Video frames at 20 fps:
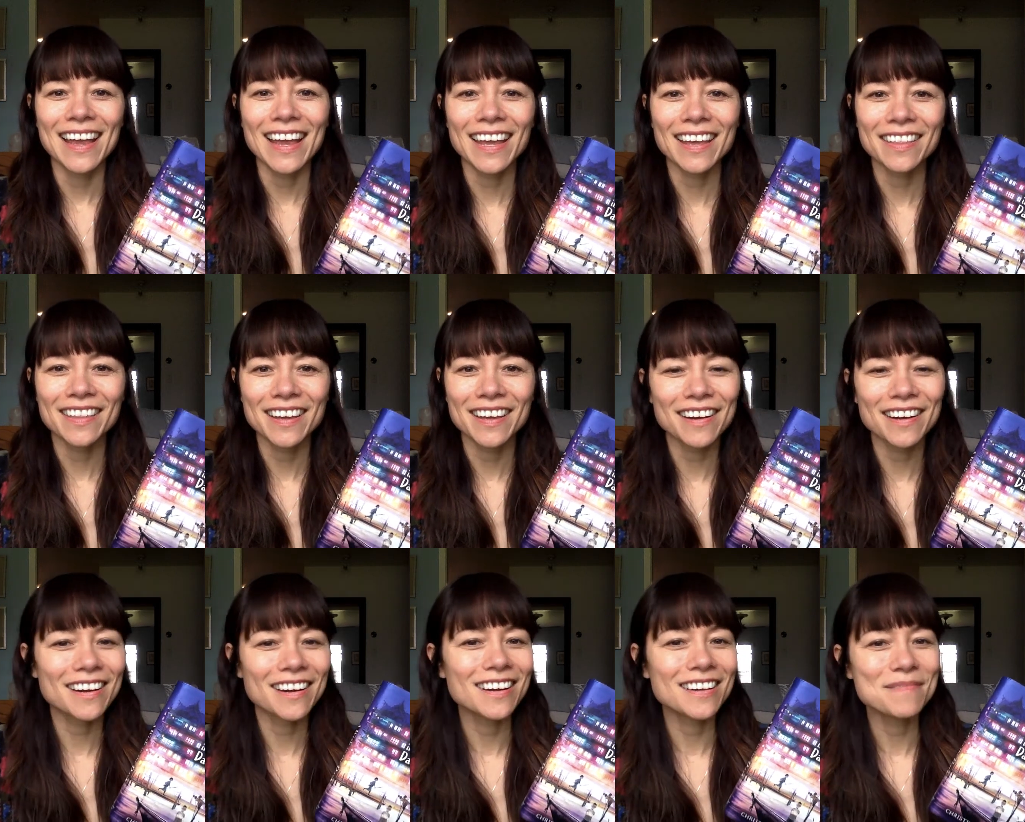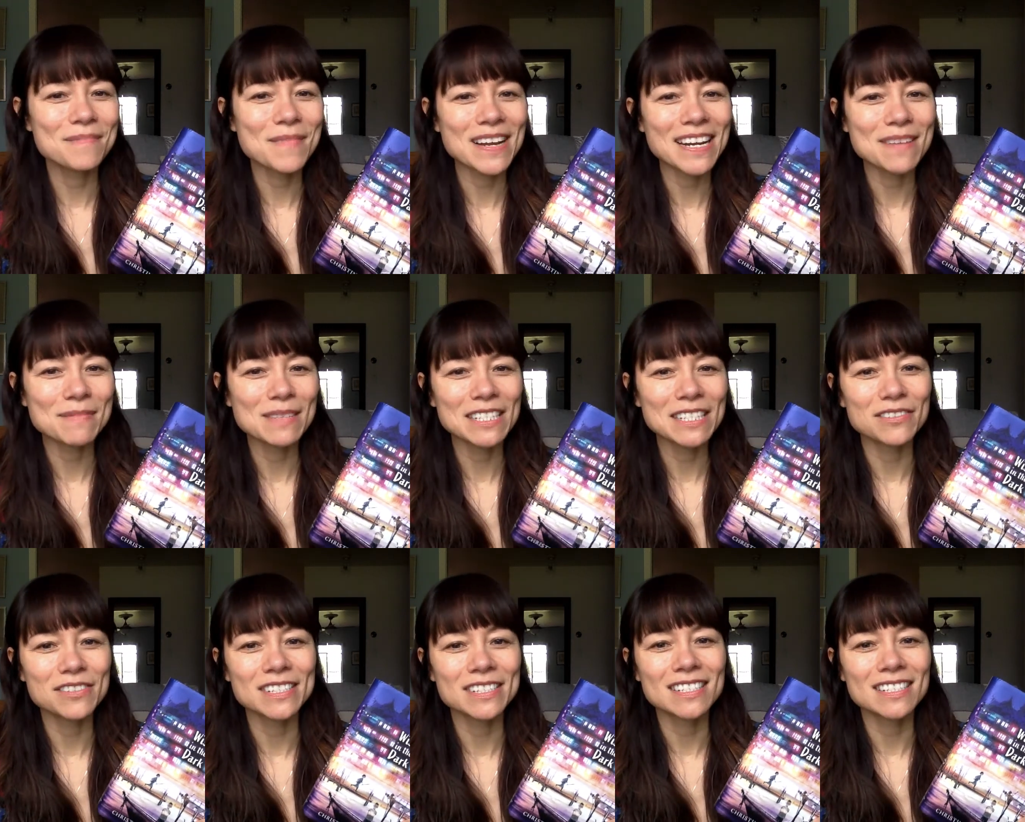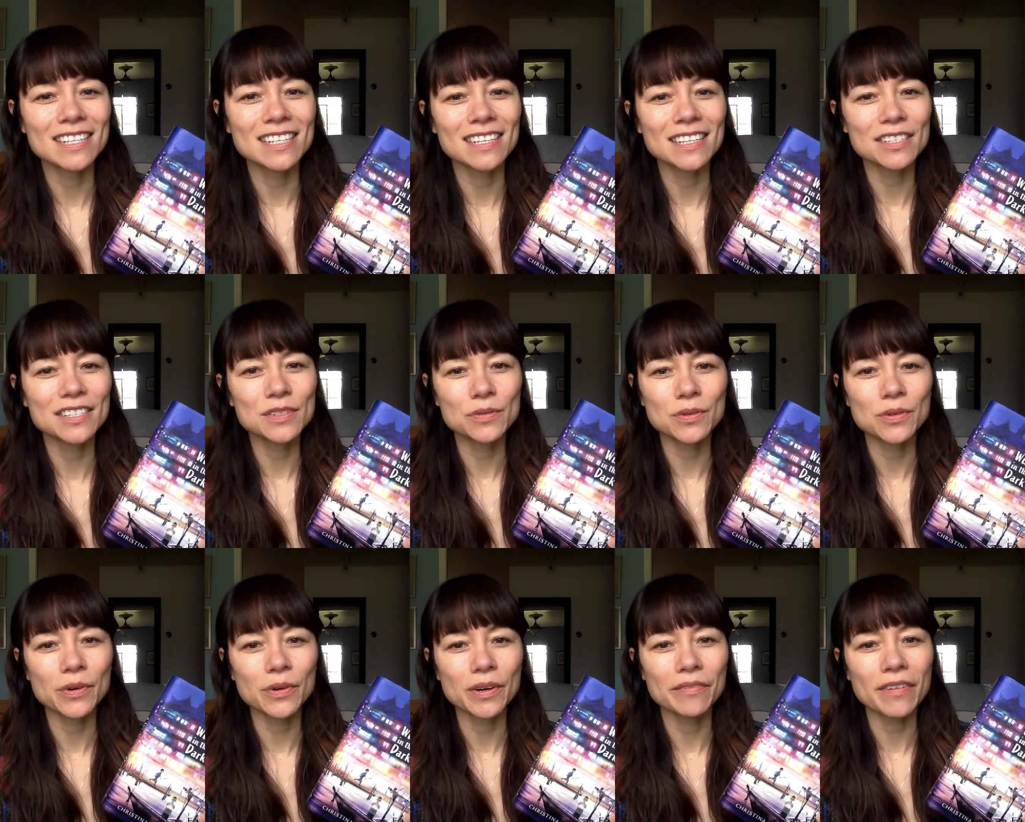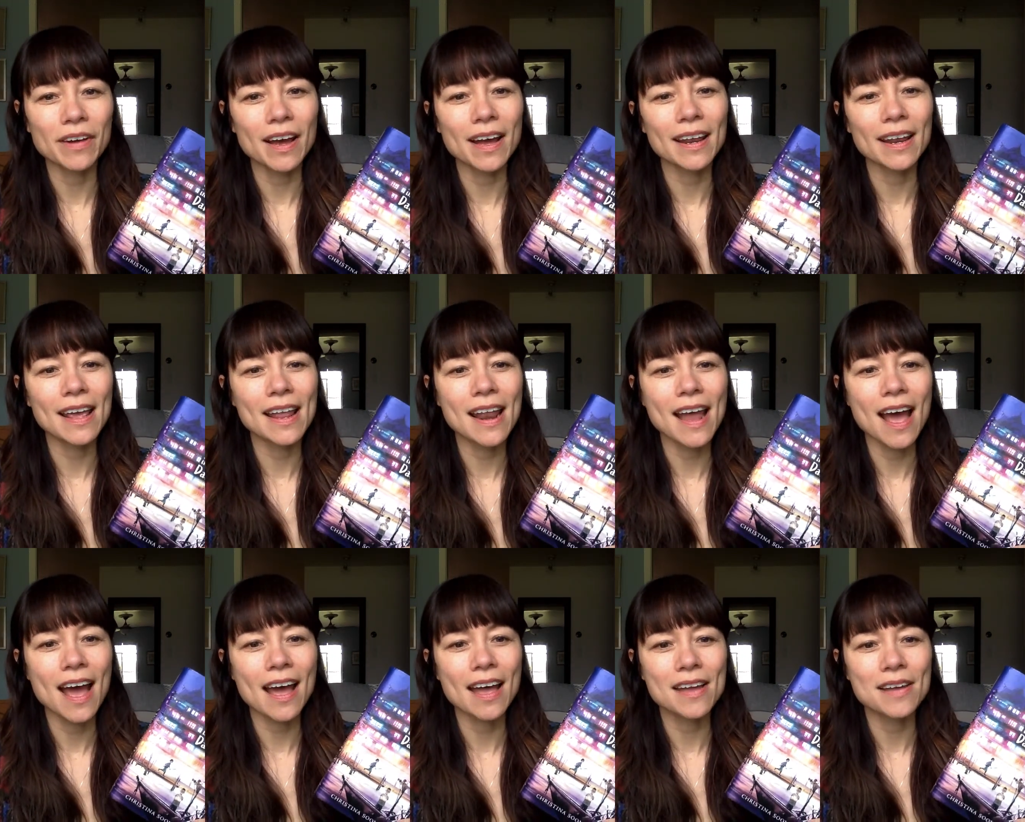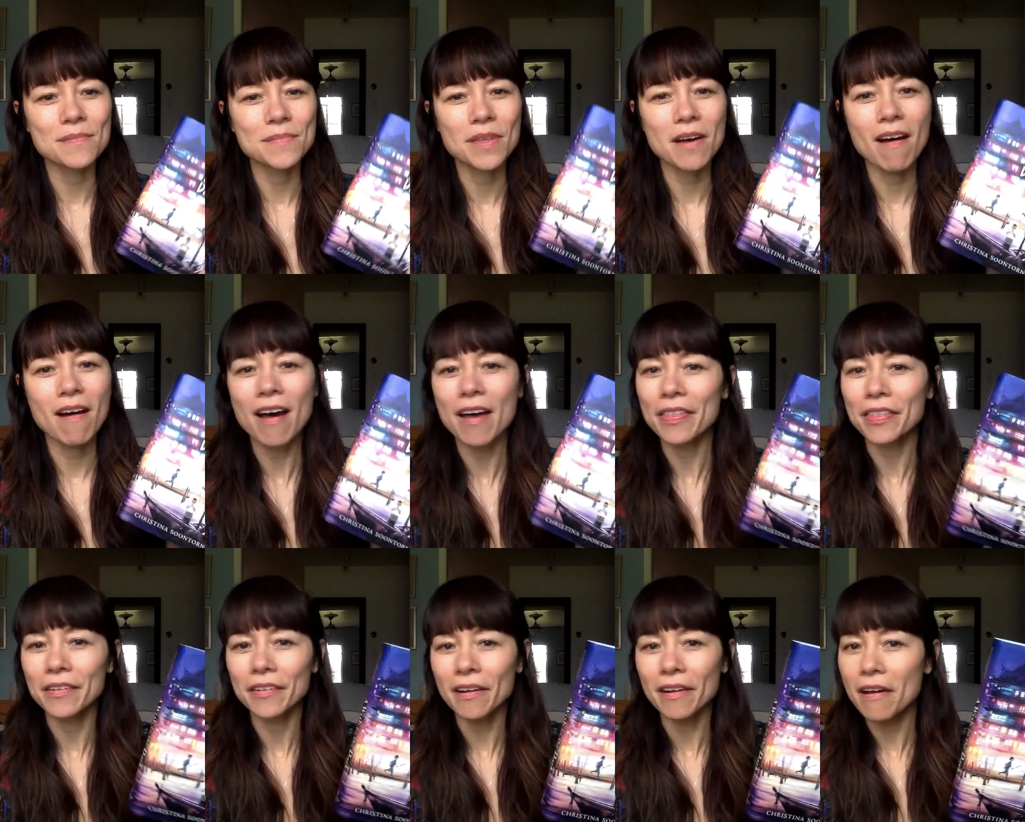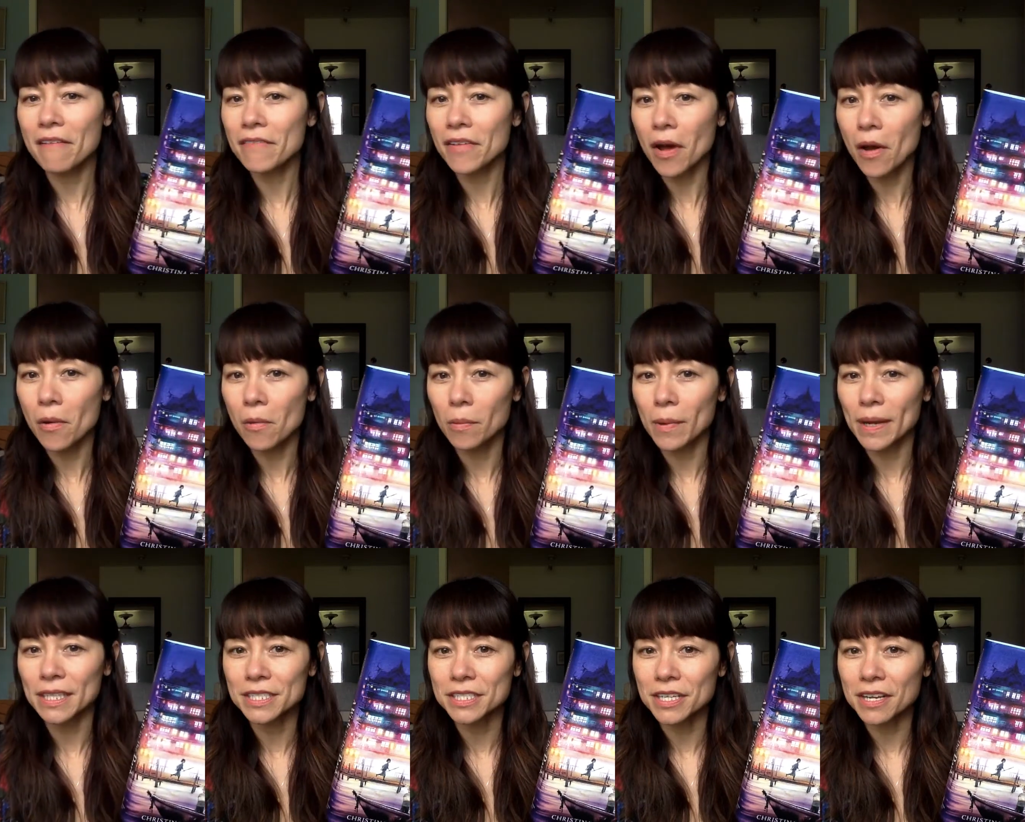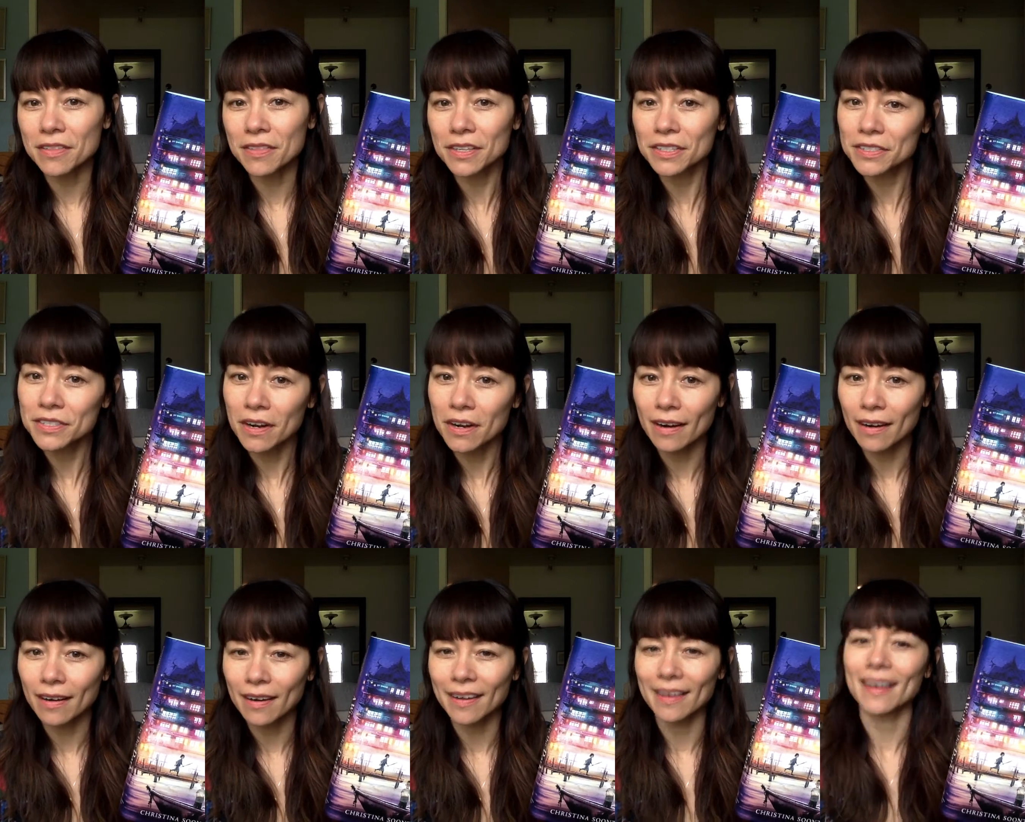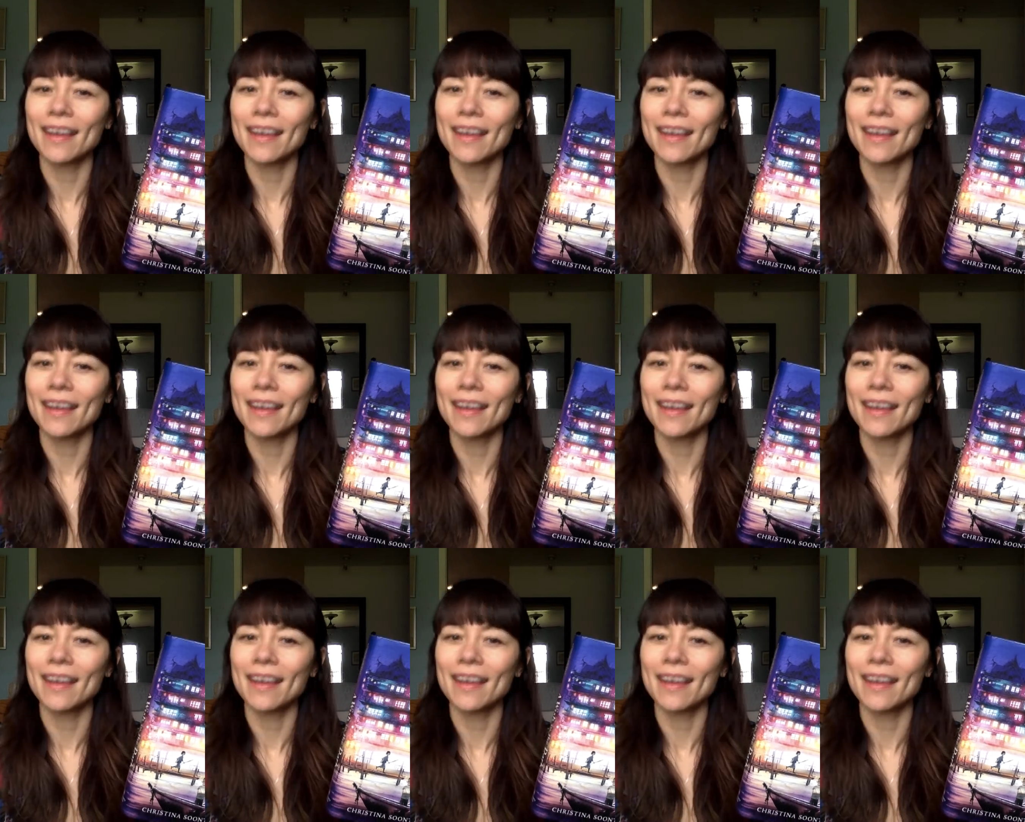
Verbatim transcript: Hey there, my name is Christina Soontornvat, and I am the author of A Wish in the Dark,